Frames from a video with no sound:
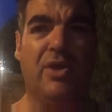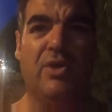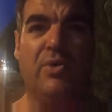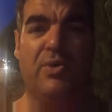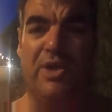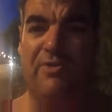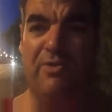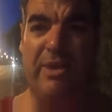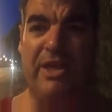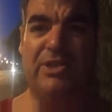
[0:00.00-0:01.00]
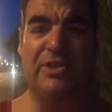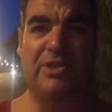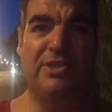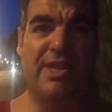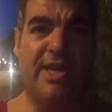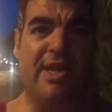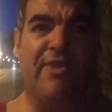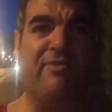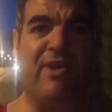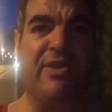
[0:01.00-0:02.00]
all the information and telling their
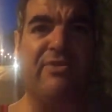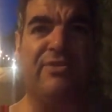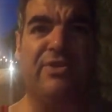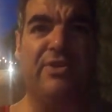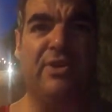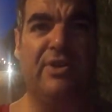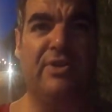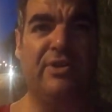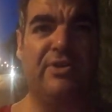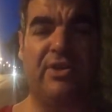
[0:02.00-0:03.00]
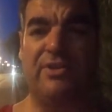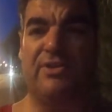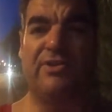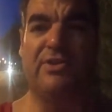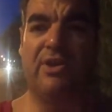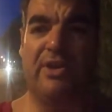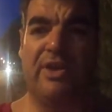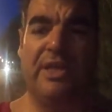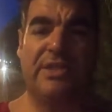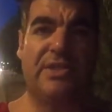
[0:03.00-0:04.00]
friends and associates and
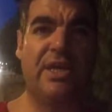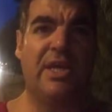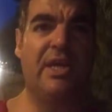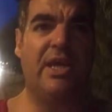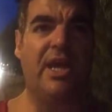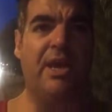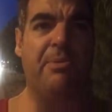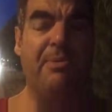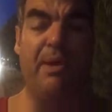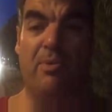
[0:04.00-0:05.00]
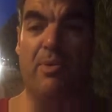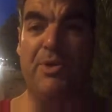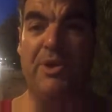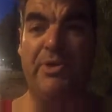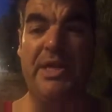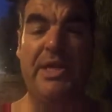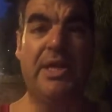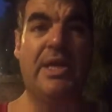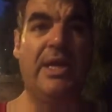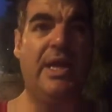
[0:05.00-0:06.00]
colleagues about what we're doing.
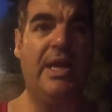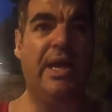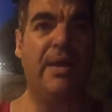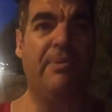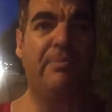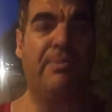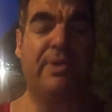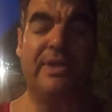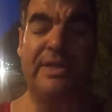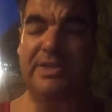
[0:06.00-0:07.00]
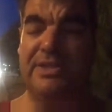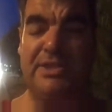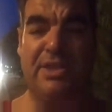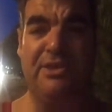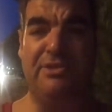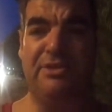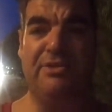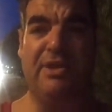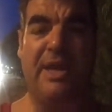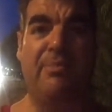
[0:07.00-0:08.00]
Please continue to
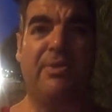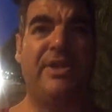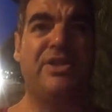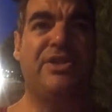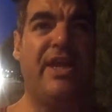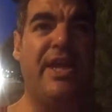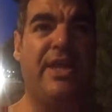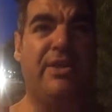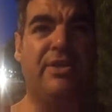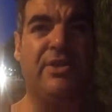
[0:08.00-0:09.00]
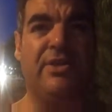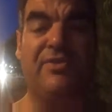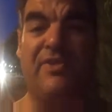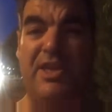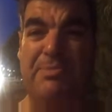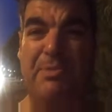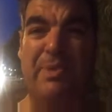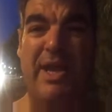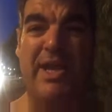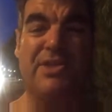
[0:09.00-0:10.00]
do that. Please share the
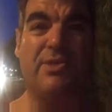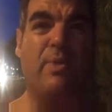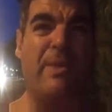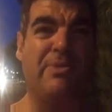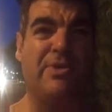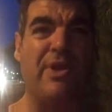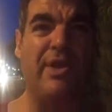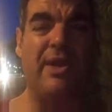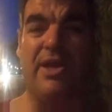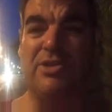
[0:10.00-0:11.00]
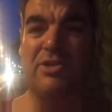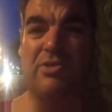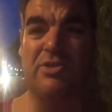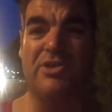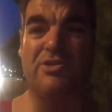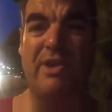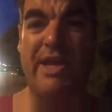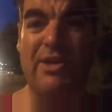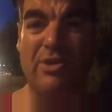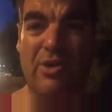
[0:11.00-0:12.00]
Facebook page, the website,
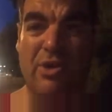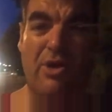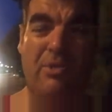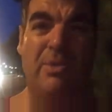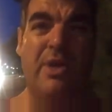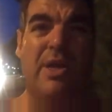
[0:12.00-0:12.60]
heartsacrossaustralia.com.